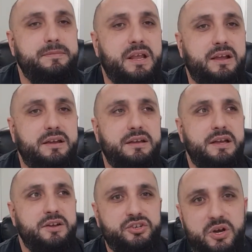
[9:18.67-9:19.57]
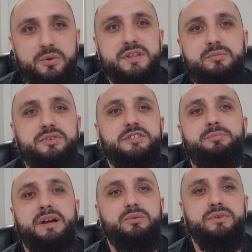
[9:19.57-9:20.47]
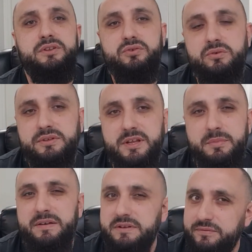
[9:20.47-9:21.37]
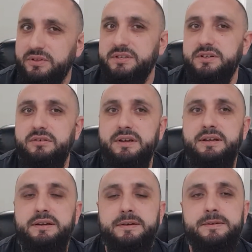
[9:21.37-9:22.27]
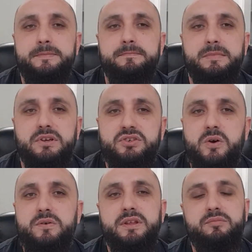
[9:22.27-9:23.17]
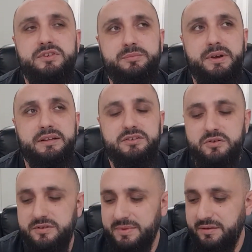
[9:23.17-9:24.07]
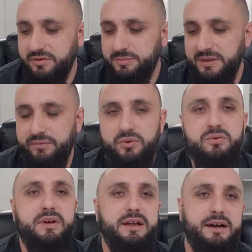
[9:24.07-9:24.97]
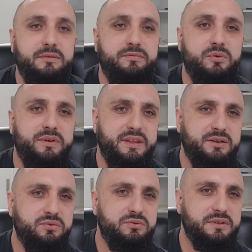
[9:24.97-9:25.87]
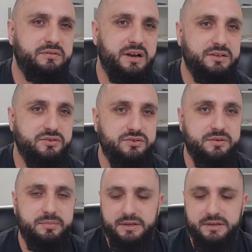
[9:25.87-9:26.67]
Okay, showing them respect when you talk to them, even if you disagree. Showing them respect, showing them that respect for who they are and for what they do in the relationship.